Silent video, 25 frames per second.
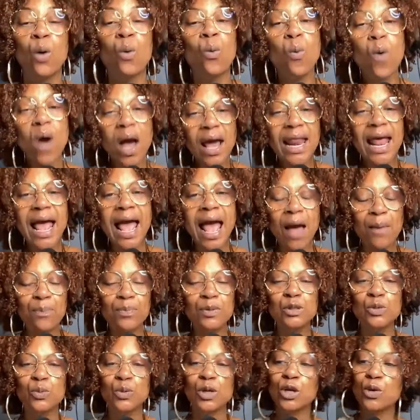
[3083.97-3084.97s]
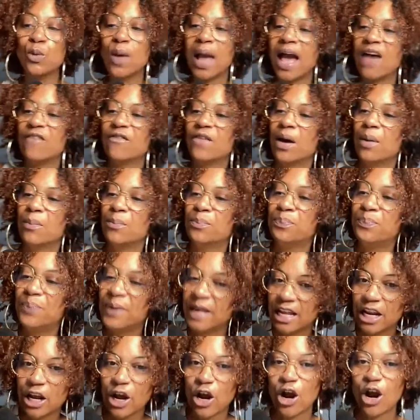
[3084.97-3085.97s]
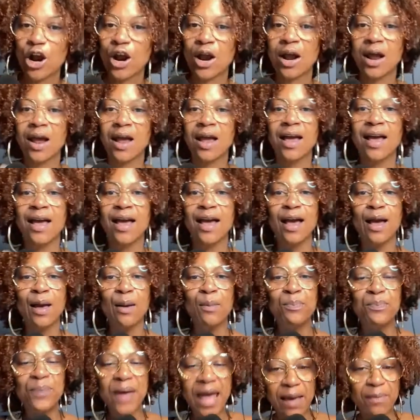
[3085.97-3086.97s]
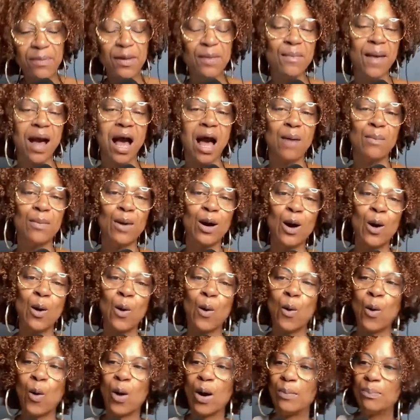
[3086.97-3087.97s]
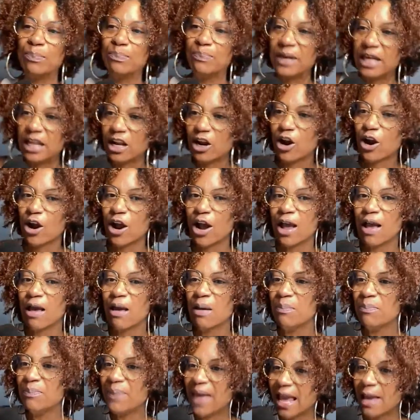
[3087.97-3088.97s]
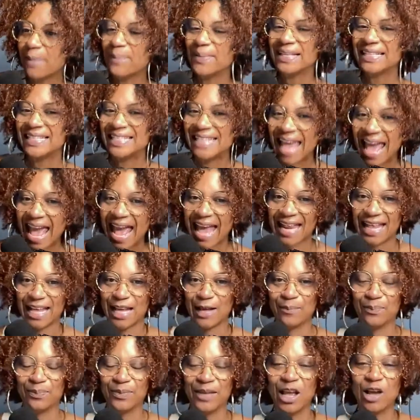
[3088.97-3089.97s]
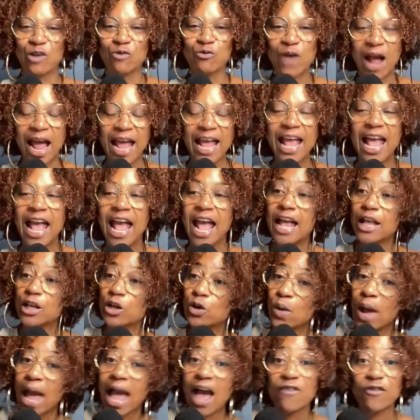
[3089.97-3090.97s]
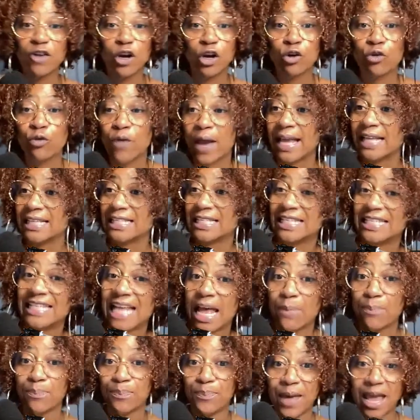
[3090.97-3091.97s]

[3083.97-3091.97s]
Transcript: What happens when you have a bitter baby mama or a bitter baby daddy, right? And you have a great step